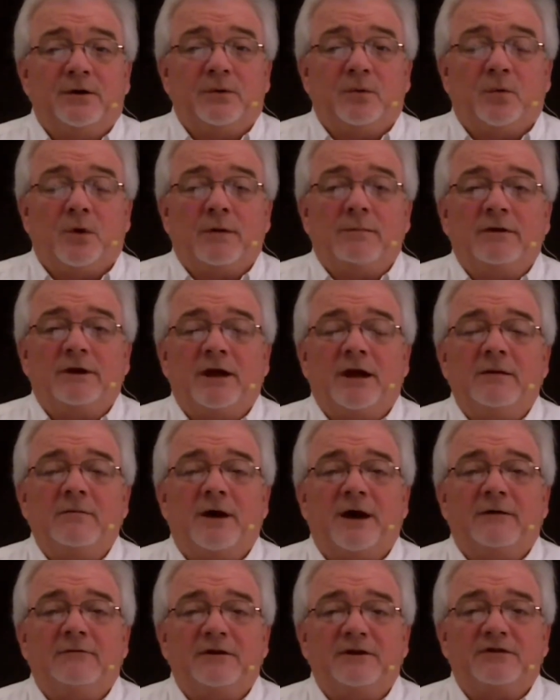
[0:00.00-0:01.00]
What became
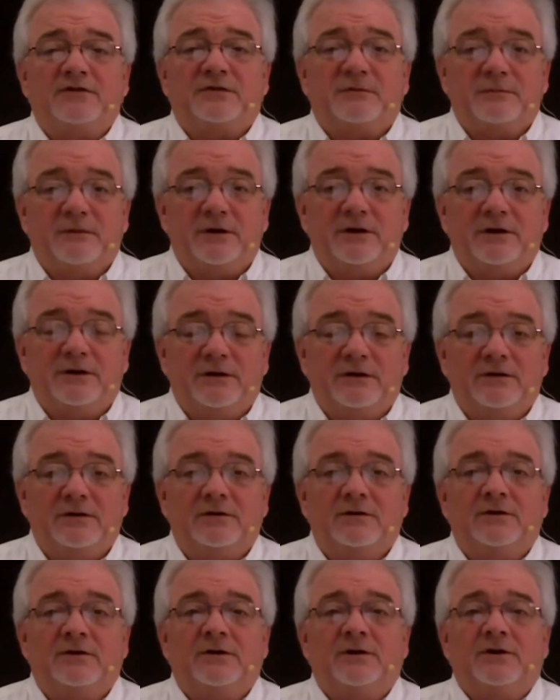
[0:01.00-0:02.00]
obvious to me
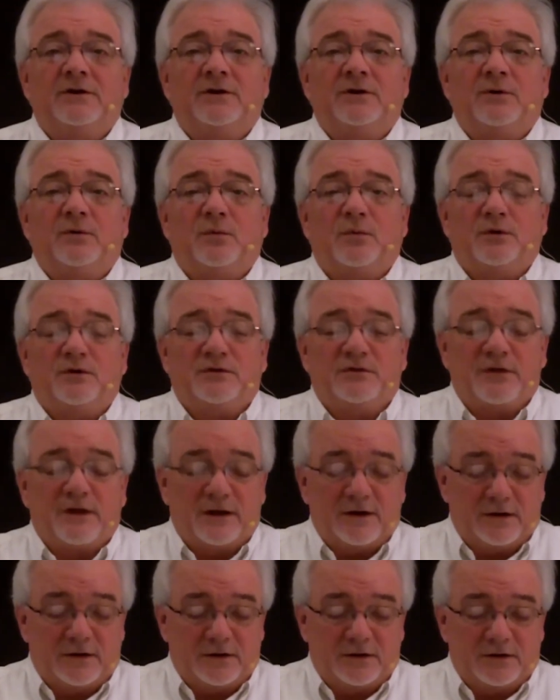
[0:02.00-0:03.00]
was
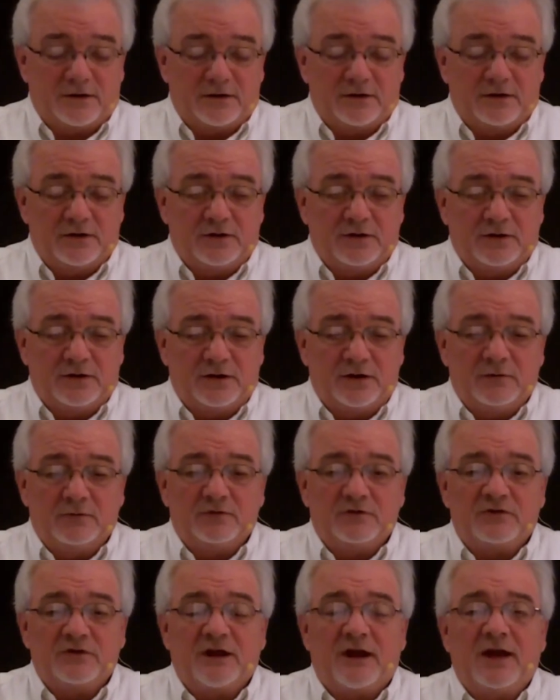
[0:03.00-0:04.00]
that it
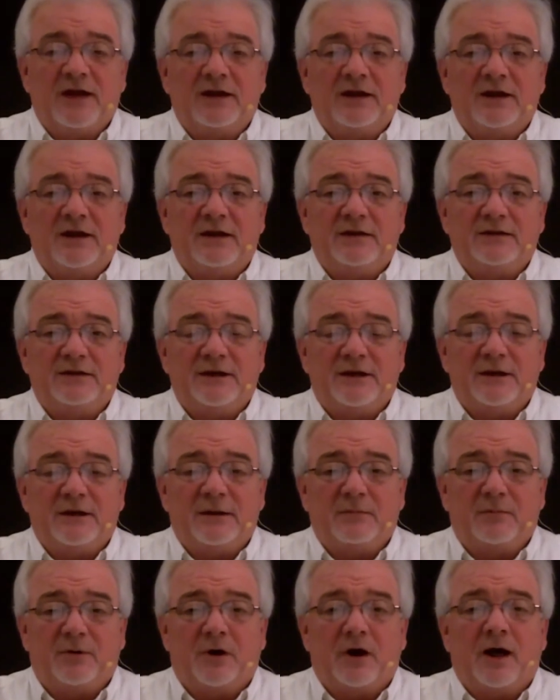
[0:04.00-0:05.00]
was not
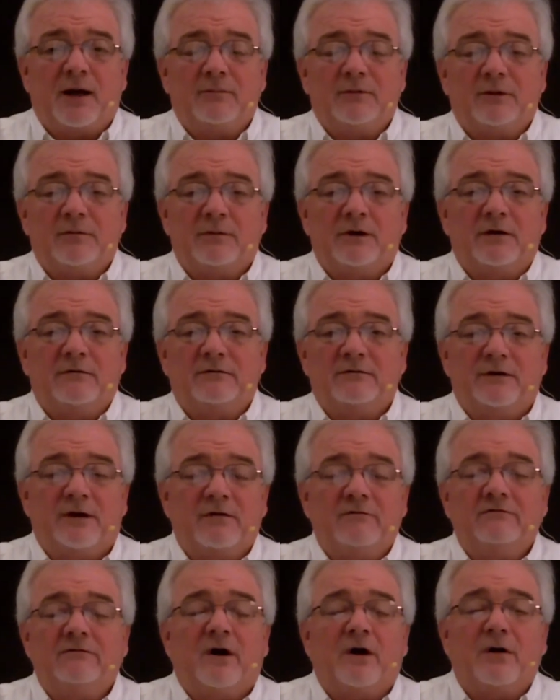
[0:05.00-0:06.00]
a problem of
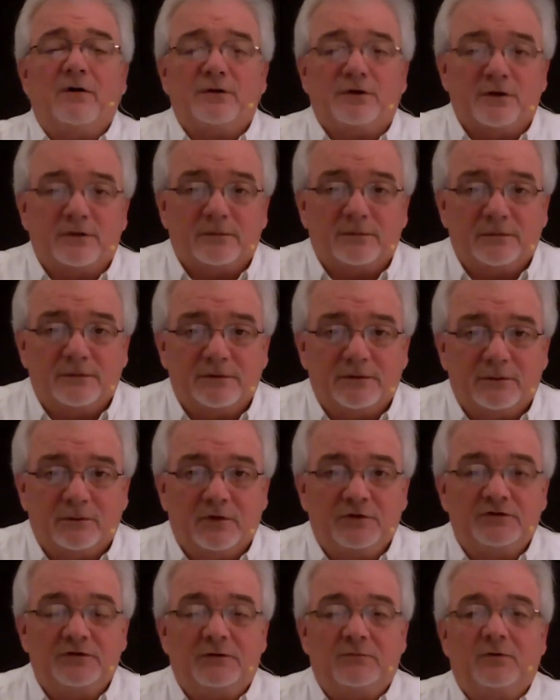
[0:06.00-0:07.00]
volume. It
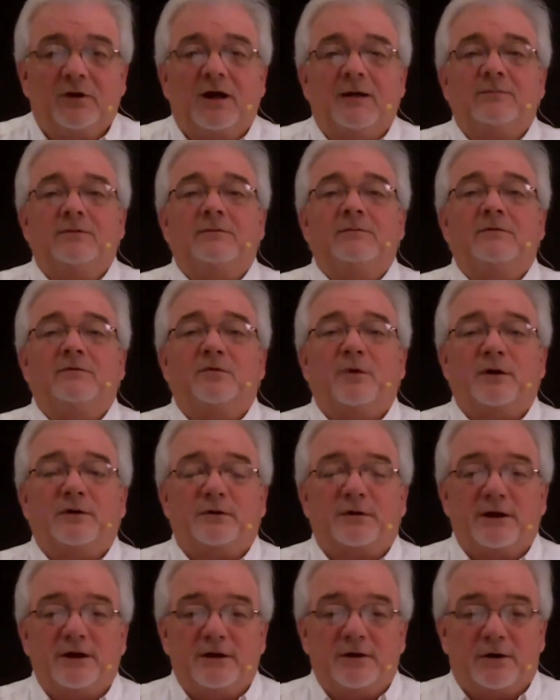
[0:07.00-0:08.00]
wasn't a problem of
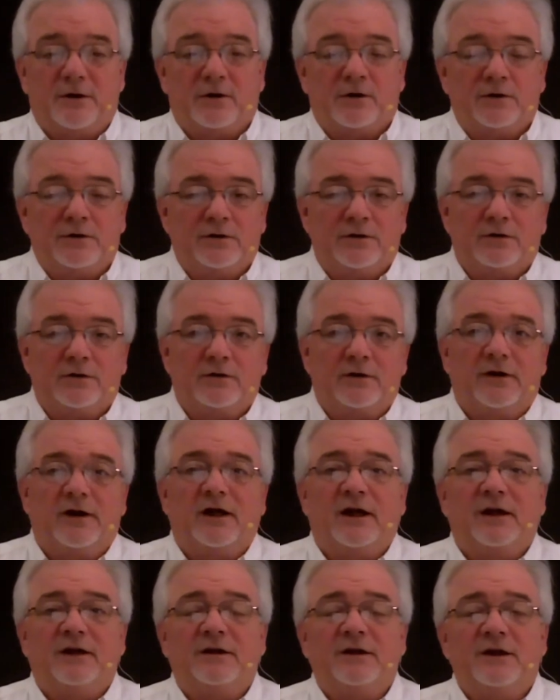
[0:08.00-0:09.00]
whether he heard her or
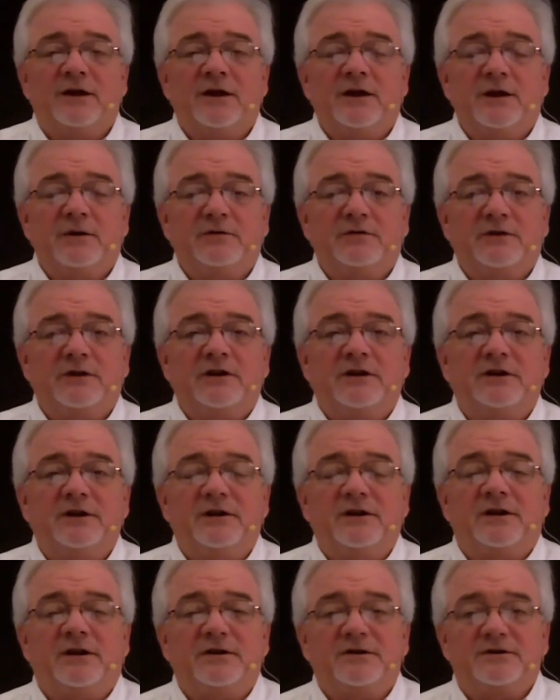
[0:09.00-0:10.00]
not. It was that he
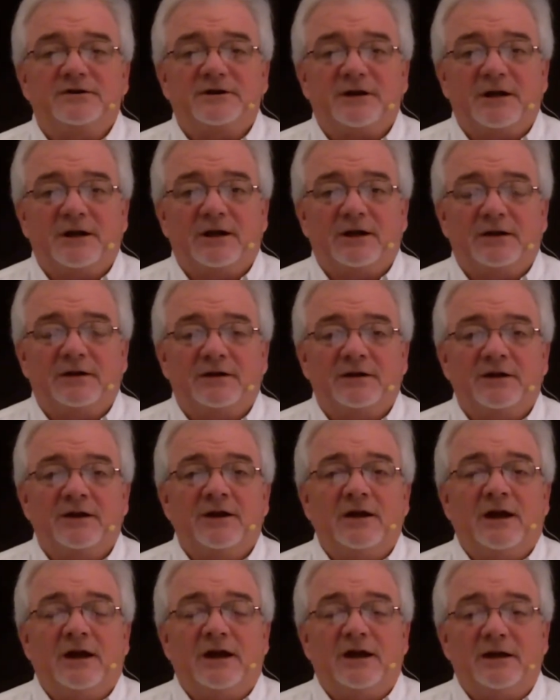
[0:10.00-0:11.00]
didn't understand,
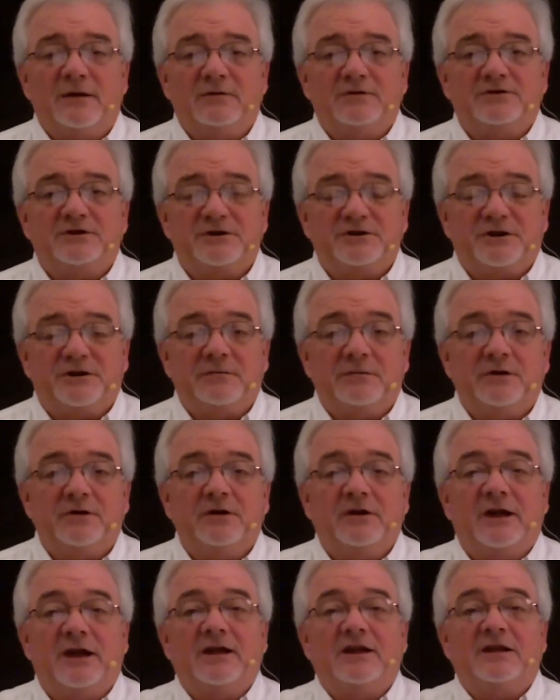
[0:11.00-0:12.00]
and he was just
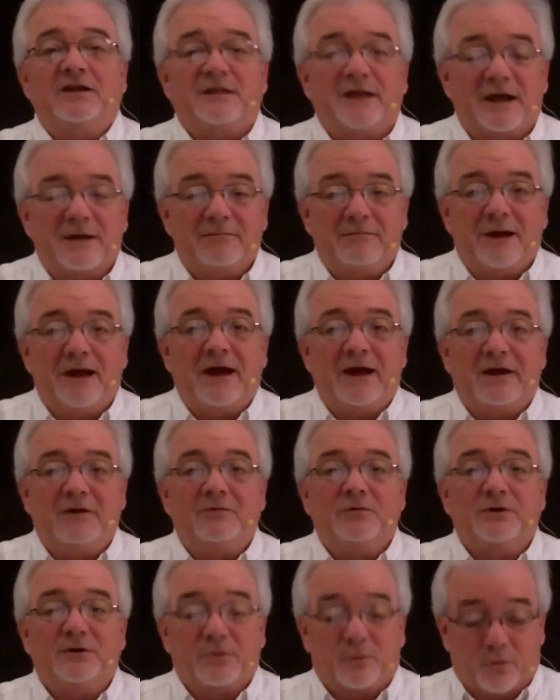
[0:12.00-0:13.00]
communicating that
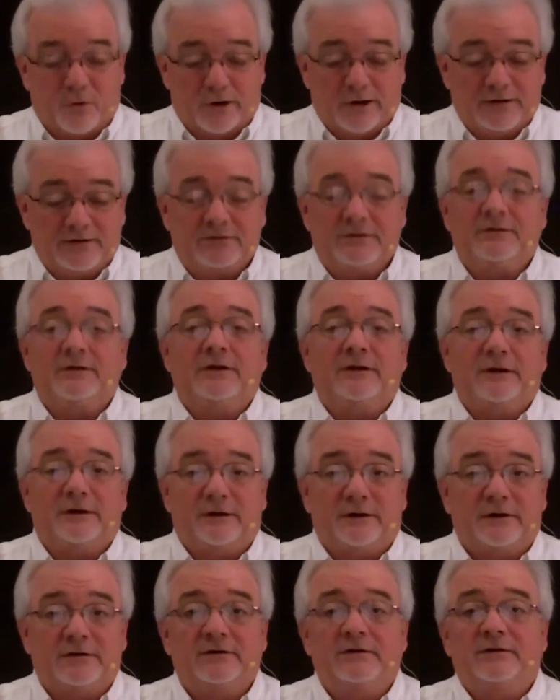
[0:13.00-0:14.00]
back with what and
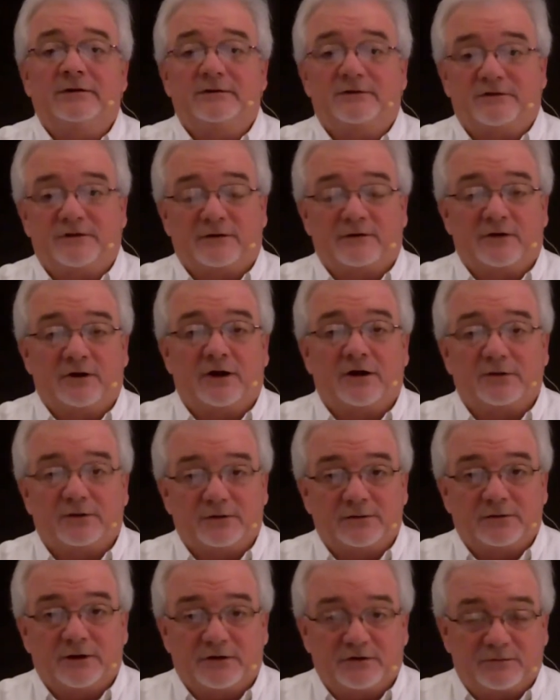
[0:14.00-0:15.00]
huh and several
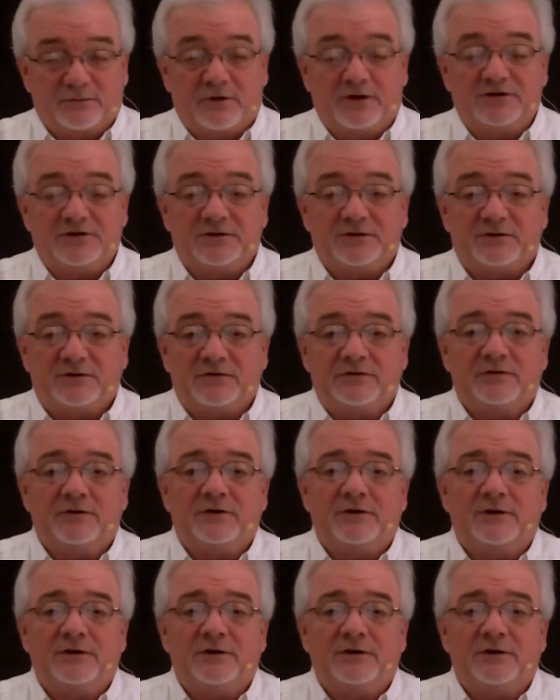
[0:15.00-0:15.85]
other expressions.